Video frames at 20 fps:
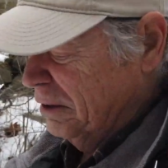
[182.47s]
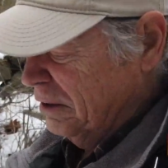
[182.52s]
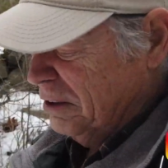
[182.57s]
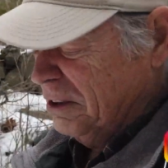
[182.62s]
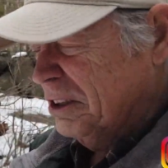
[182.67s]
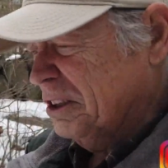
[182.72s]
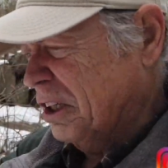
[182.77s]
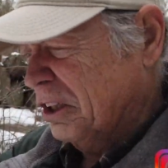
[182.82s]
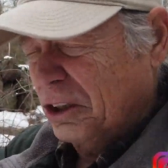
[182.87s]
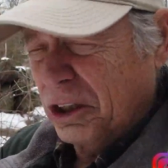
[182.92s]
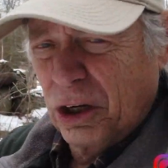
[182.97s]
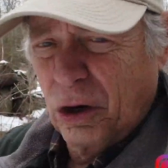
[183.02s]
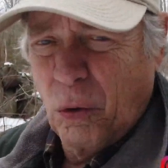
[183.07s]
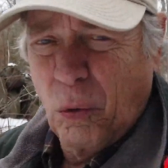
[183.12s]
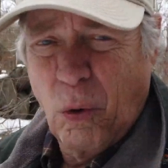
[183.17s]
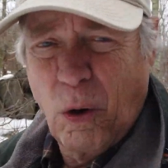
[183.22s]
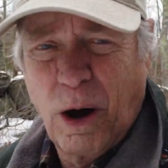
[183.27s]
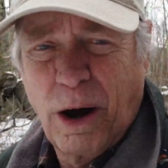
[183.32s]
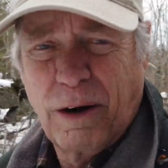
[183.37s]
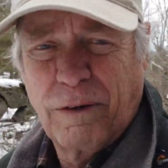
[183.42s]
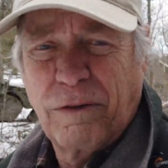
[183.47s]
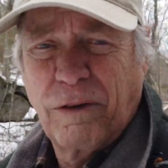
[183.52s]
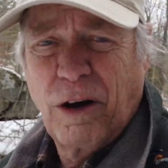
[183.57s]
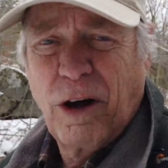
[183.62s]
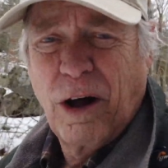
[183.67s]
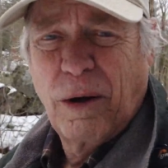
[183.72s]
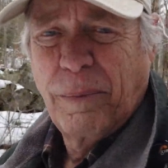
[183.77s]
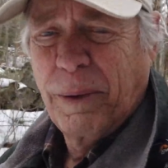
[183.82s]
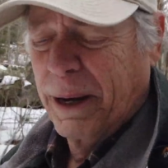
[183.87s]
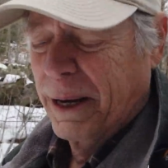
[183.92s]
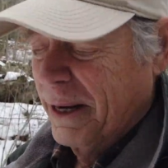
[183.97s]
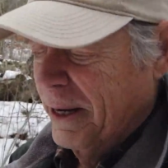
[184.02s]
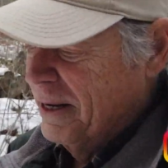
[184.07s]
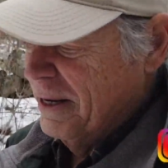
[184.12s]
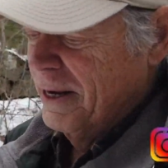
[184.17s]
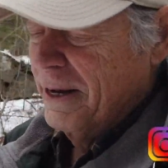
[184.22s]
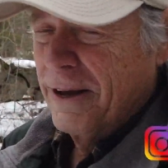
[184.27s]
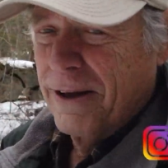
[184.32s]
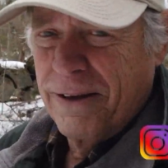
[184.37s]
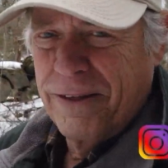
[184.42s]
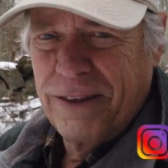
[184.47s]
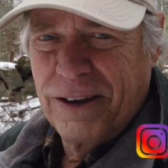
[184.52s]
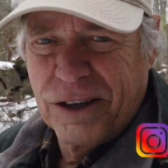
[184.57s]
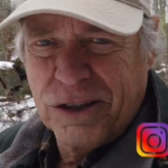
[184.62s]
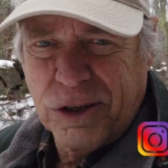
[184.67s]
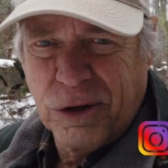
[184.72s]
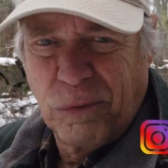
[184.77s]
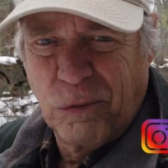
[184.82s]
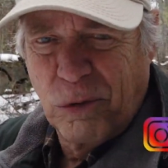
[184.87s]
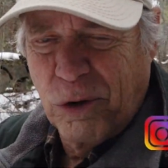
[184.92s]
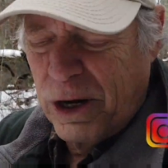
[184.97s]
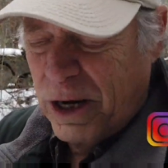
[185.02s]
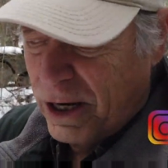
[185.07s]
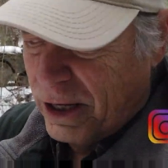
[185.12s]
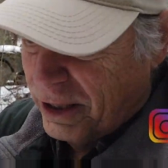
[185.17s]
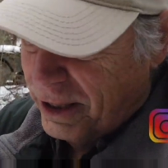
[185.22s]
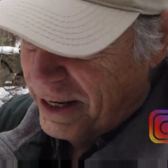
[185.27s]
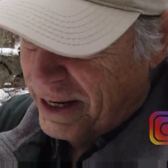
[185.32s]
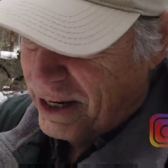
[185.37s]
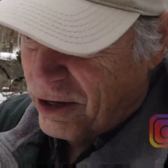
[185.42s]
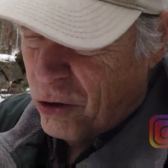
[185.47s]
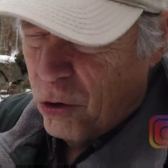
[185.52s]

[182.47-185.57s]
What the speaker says: It's just a little waterfall, but there's some really